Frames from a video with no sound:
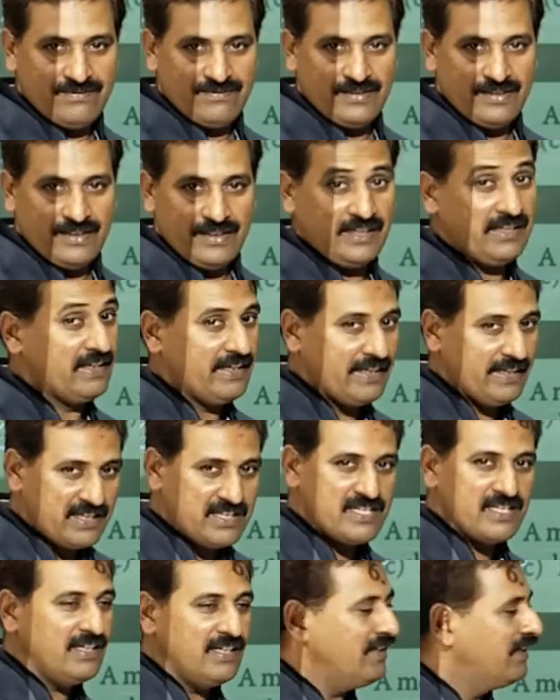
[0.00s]
In
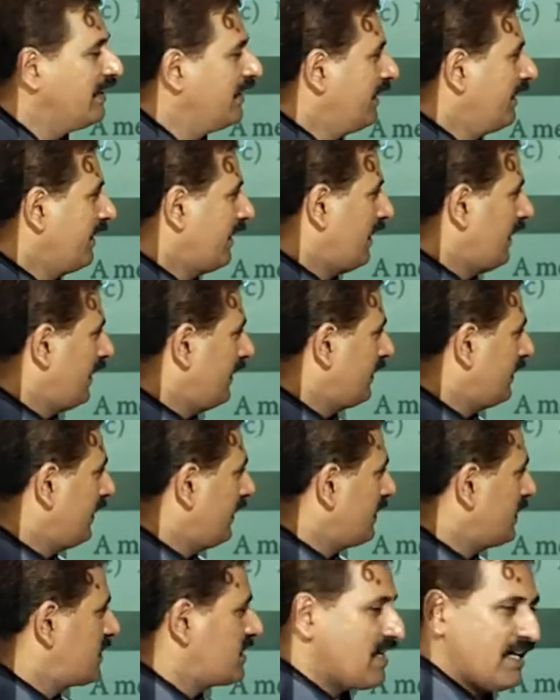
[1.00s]
nature,
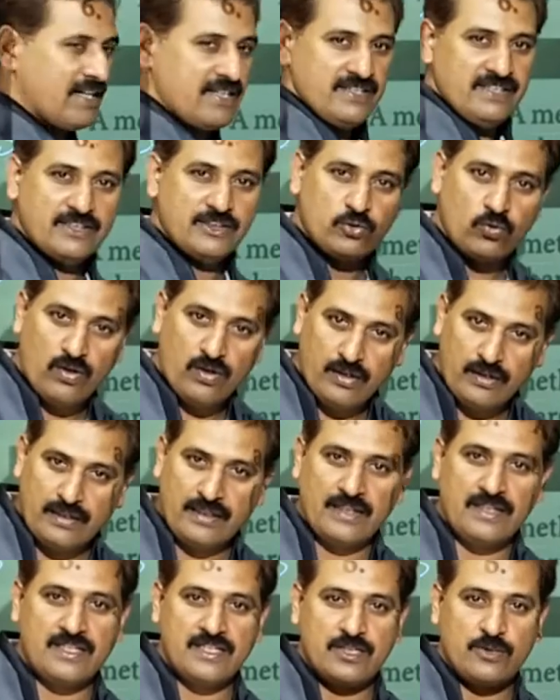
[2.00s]
electric charge is
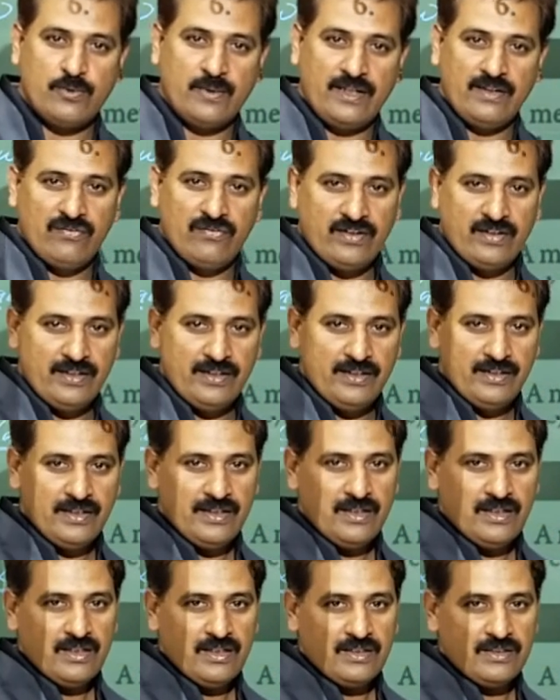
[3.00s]
quantized.
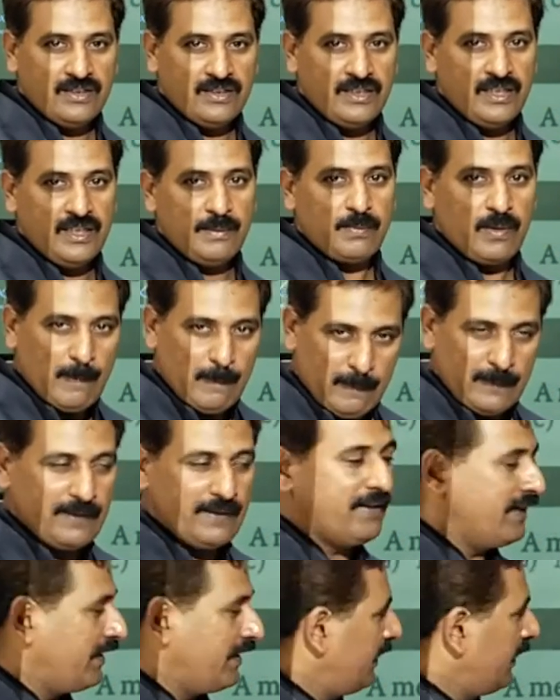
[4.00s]
Verified the
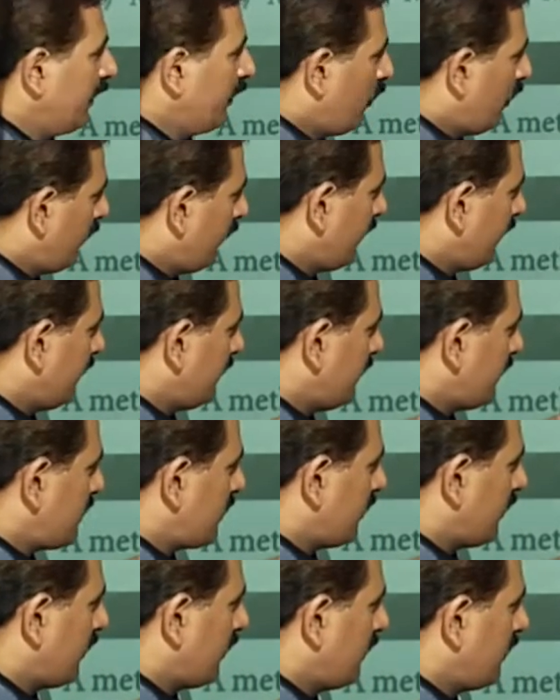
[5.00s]
property
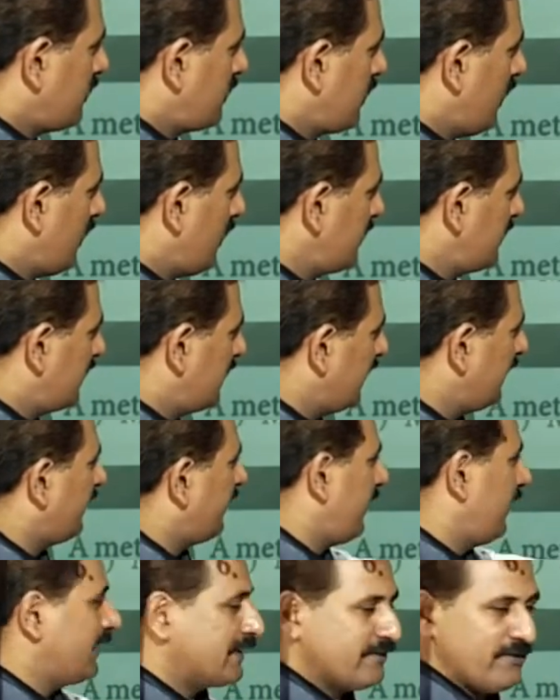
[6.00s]
quantization. Charge get
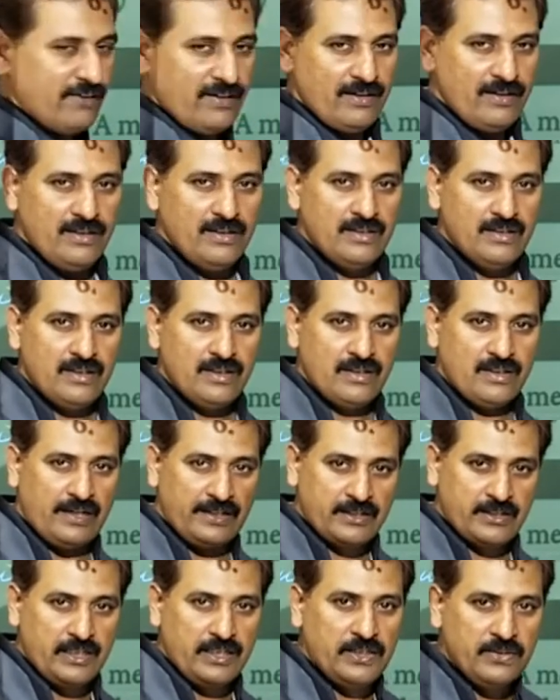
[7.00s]
transferred
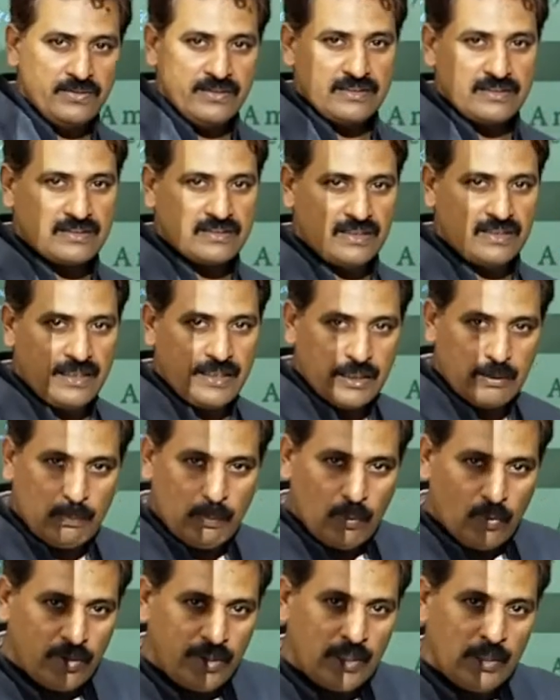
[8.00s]
not continuously like
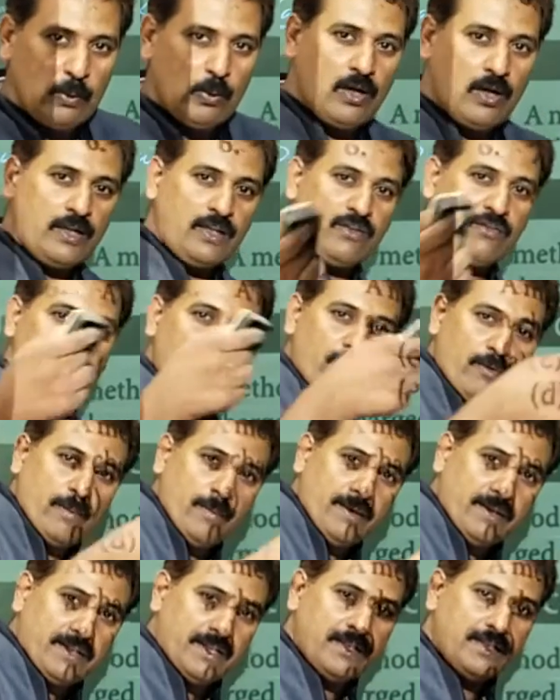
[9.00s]
pouring water from a
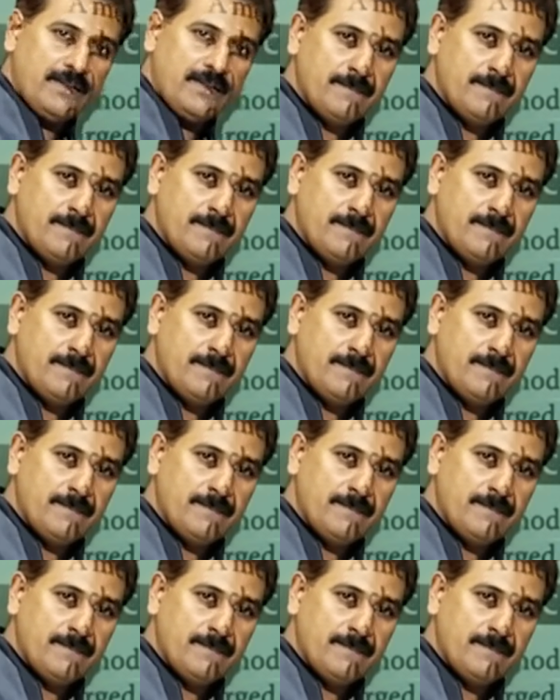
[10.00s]
bucket,